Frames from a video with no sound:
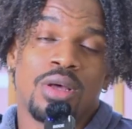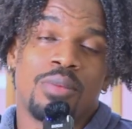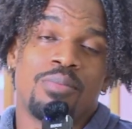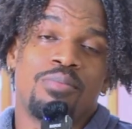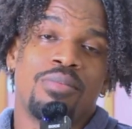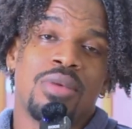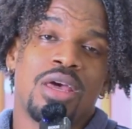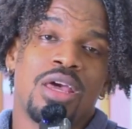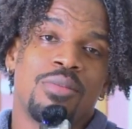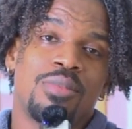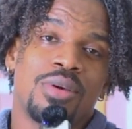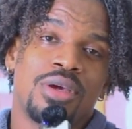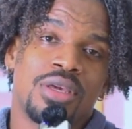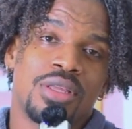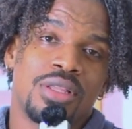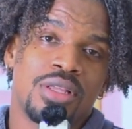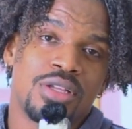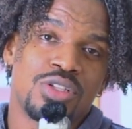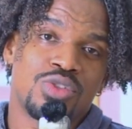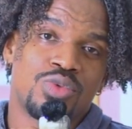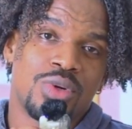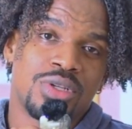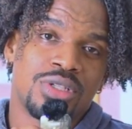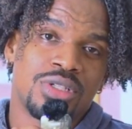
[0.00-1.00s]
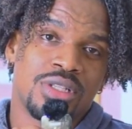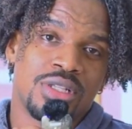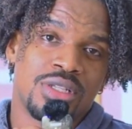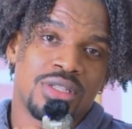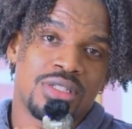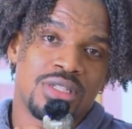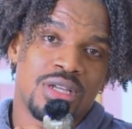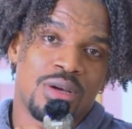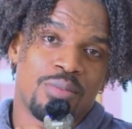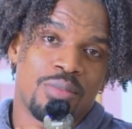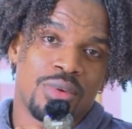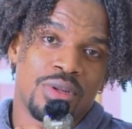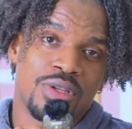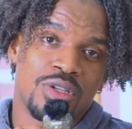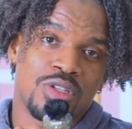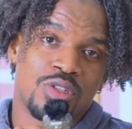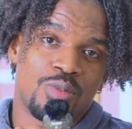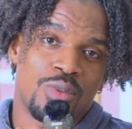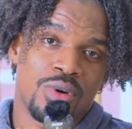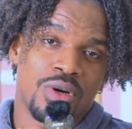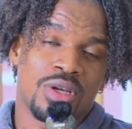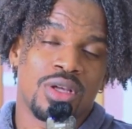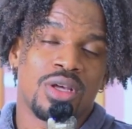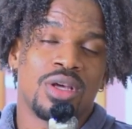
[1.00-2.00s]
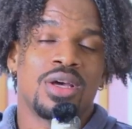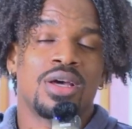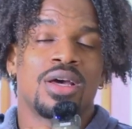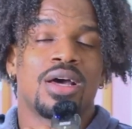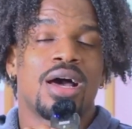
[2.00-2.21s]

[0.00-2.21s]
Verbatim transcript: Maybe it is written in somebody's book.